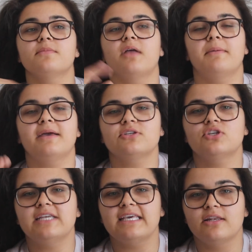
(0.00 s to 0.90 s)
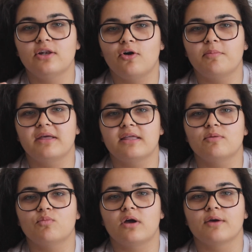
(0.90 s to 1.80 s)
I'm actually a lot better
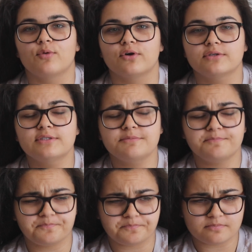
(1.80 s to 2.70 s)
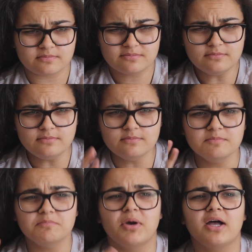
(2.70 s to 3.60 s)
than what I was,
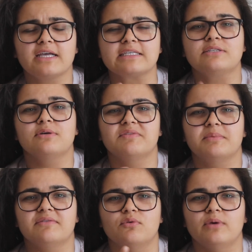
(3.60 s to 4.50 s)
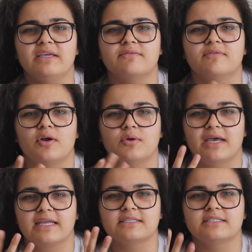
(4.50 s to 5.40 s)
but I still have a bit of a weird throat
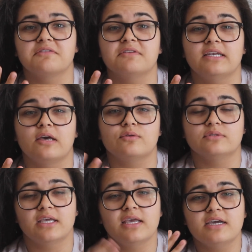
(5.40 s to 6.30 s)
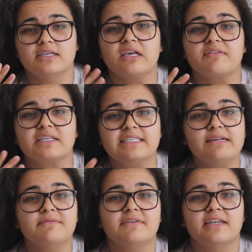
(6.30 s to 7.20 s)
and stuffy nose. So if I
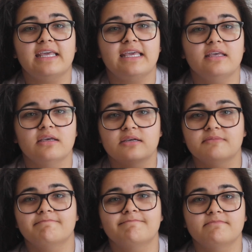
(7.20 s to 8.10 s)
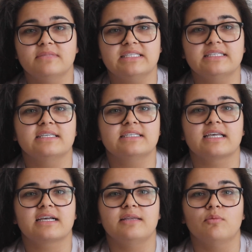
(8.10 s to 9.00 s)
sound funny, this is
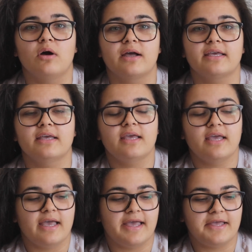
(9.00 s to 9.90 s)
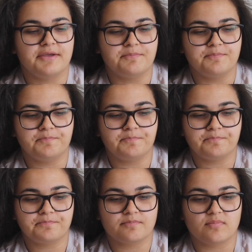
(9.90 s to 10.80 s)
exactly why.
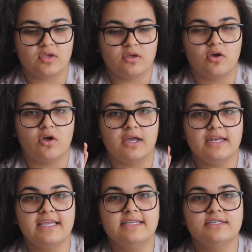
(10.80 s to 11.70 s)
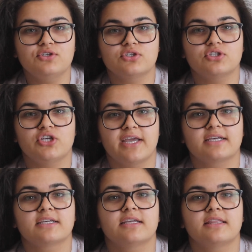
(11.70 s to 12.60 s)
I need to just
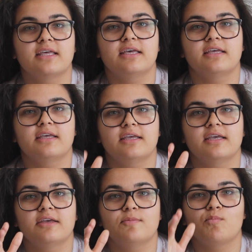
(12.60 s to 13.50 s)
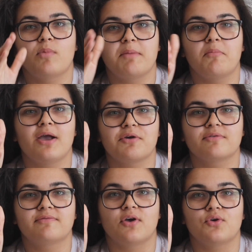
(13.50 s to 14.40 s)
check that my
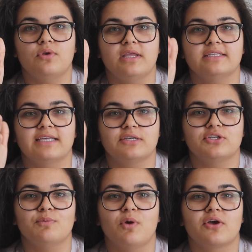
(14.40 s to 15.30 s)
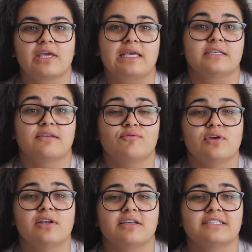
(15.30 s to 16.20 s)
microphone is actually working, because I've
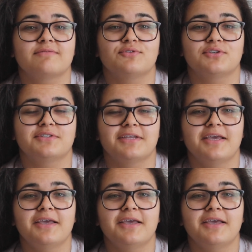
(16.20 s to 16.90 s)
realised I've just